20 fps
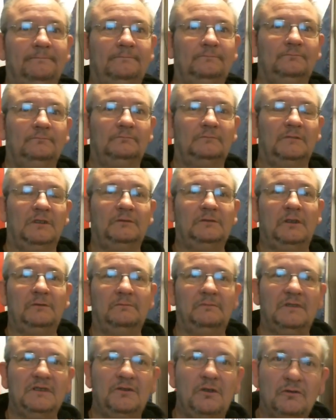Oh no,
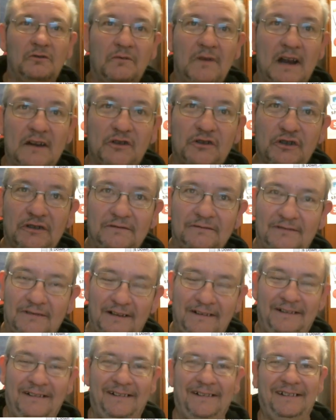it's not crashed.
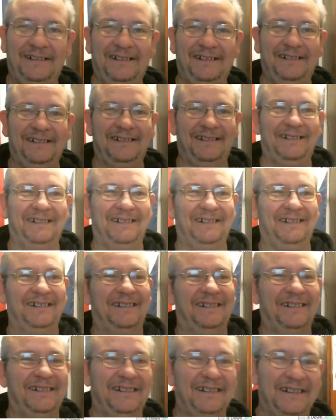
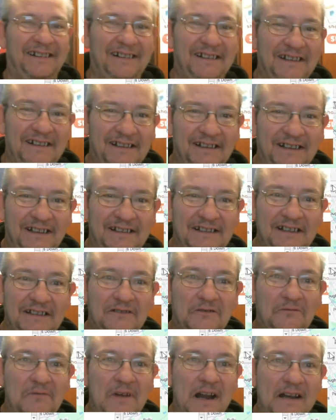It didn't
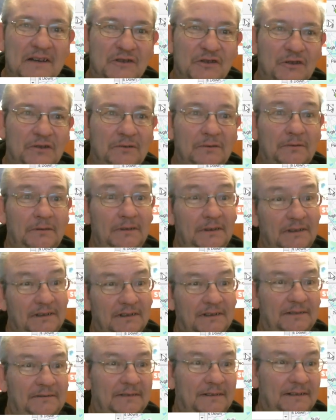crash.
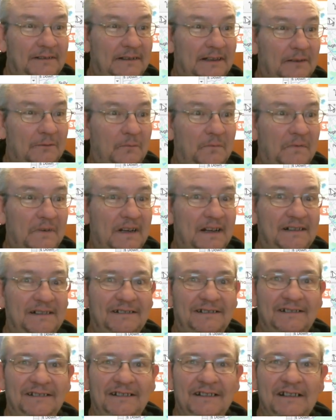Thank God for that.
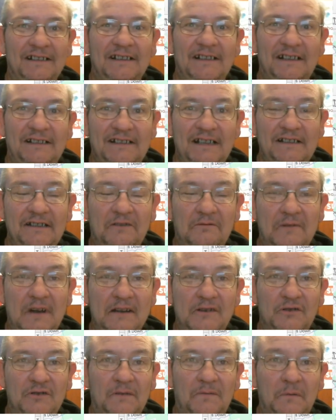It didn't
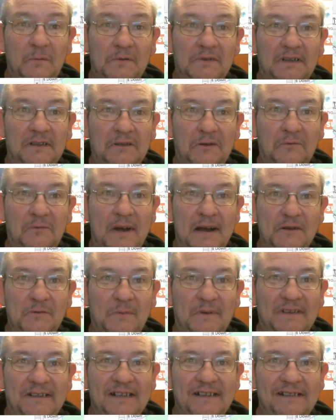crash. I thought it was going to crash, but
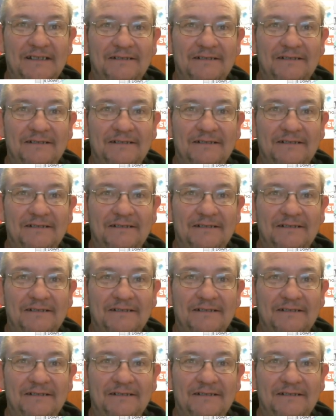it didn't.